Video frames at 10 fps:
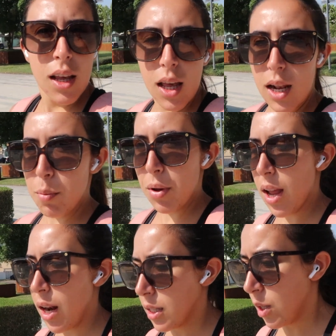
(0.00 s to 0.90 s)
in a
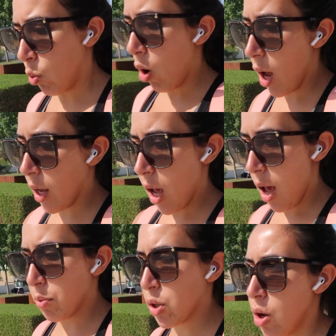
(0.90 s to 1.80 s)
bit let's see what I get
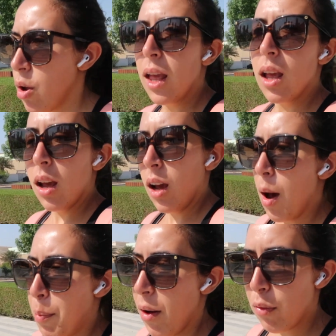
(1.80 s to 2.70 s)
up to
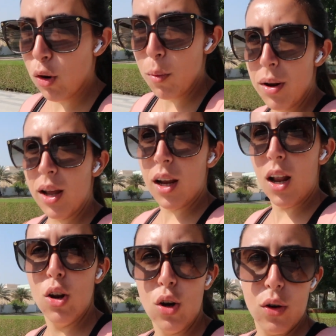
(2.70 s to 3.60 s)
apart from like
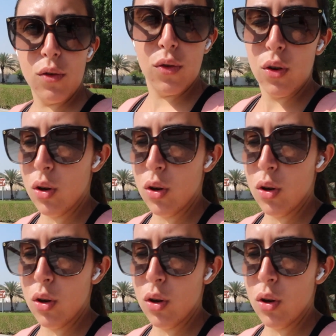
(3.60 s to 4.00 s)
a lot of